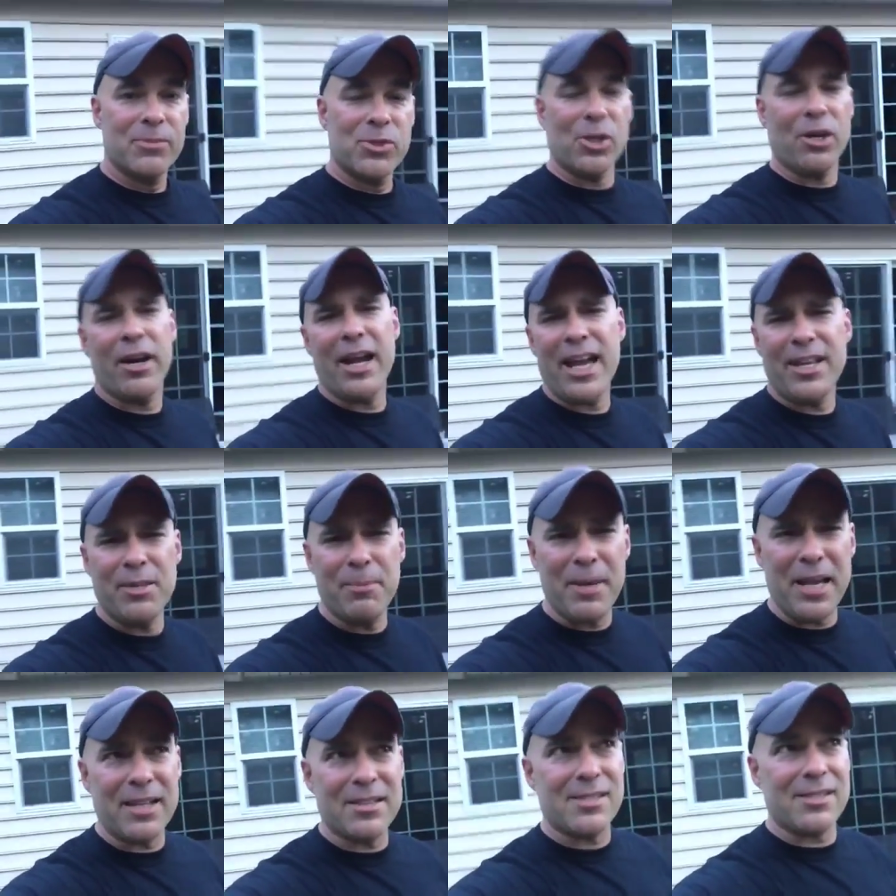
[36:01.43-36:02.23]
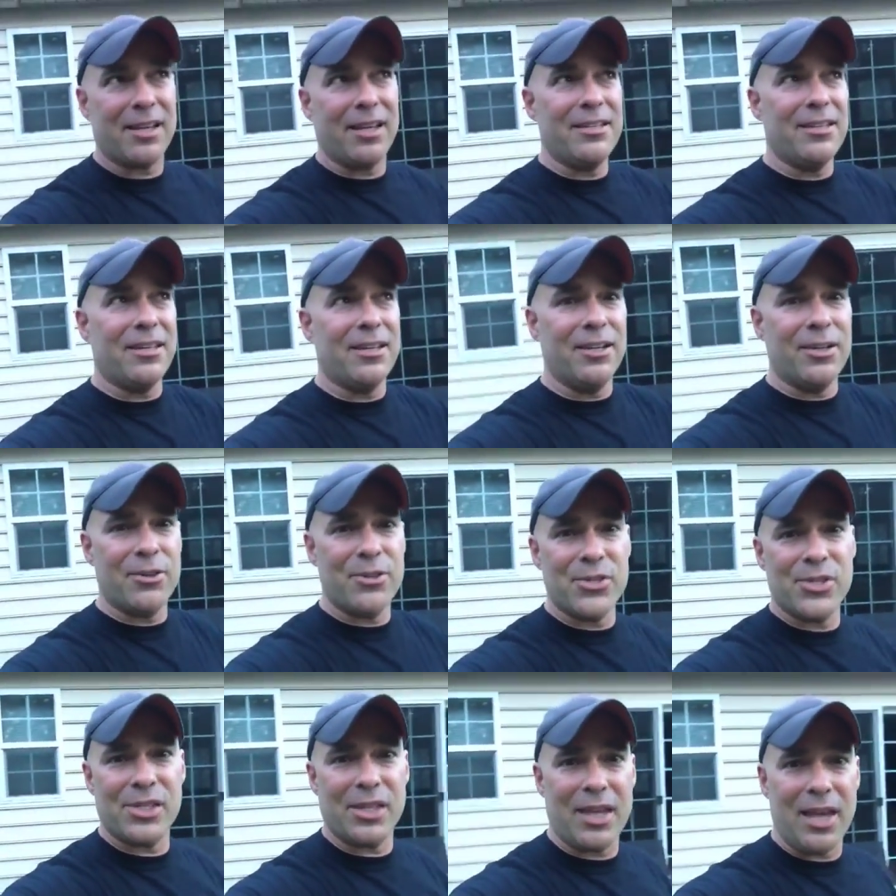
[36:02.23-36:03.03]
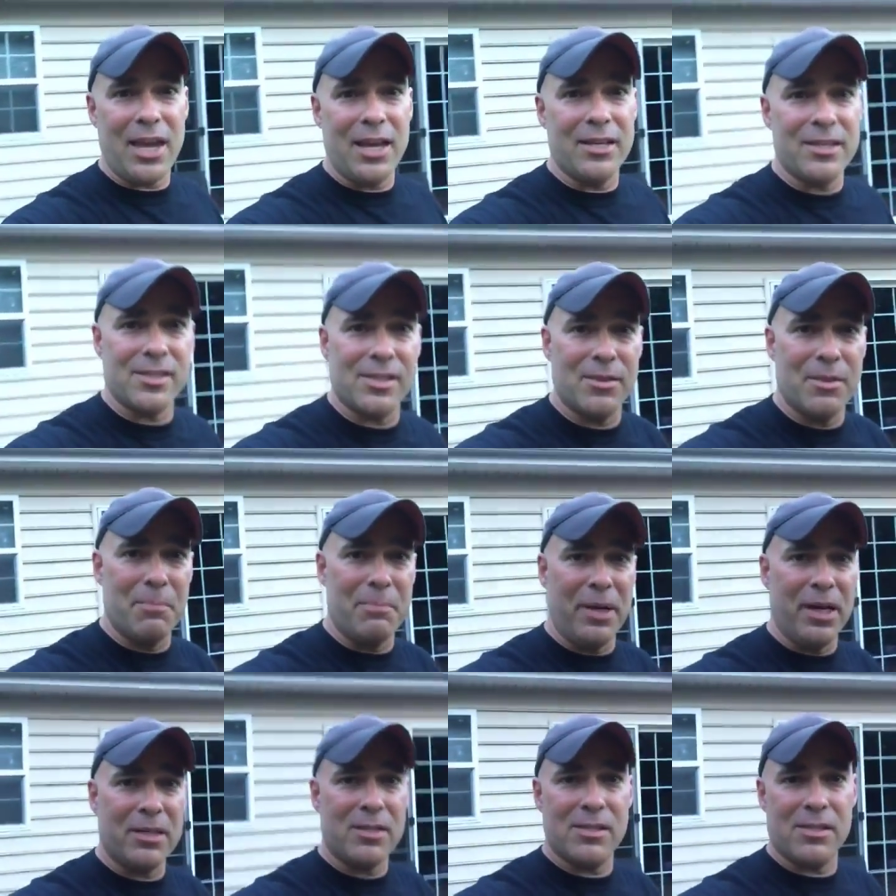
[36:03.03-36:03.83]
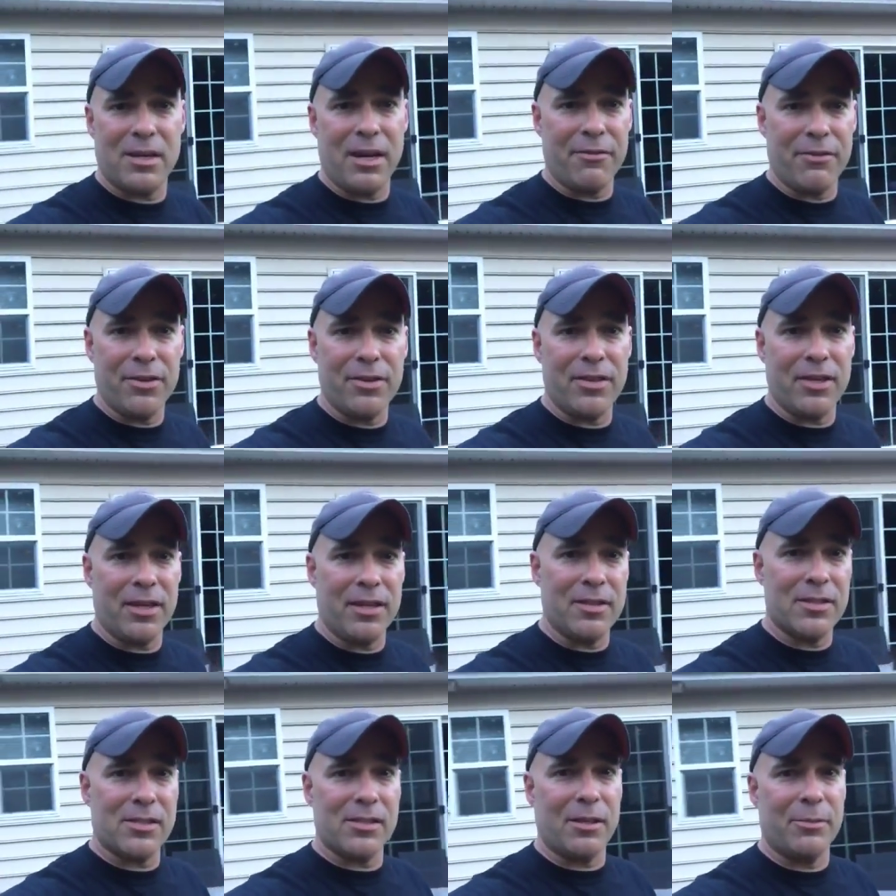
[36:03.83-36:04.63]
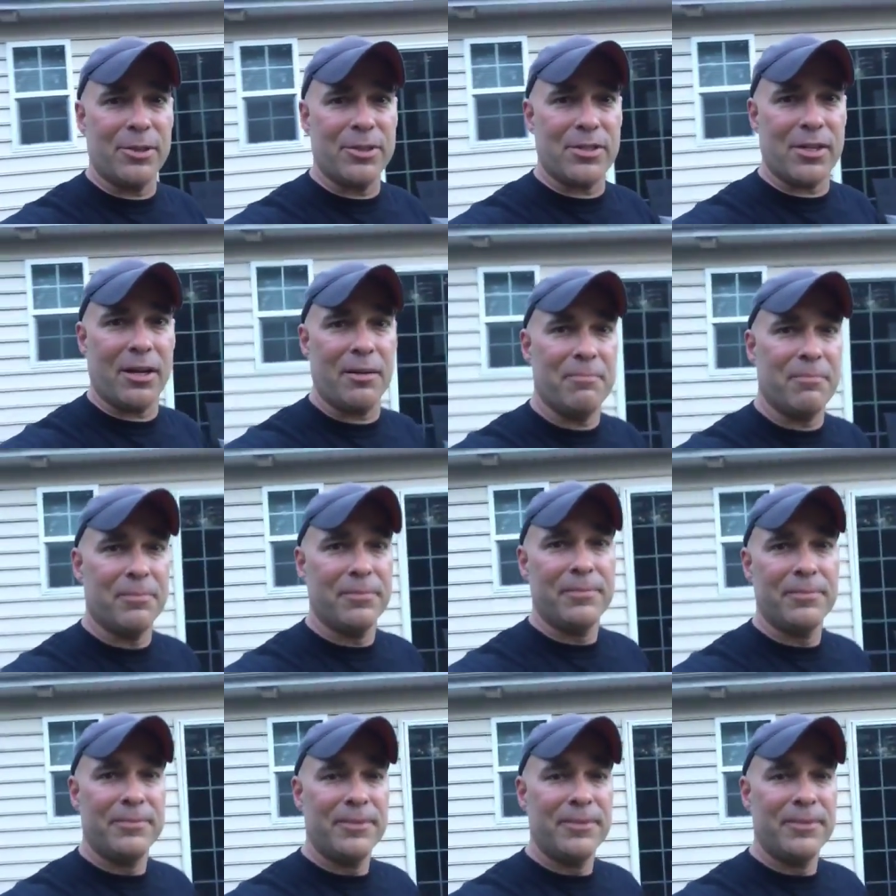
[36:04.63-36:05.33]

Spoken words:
Sorry I had to be outside. You can hear the cicadas and the bugs and everything in the summertime.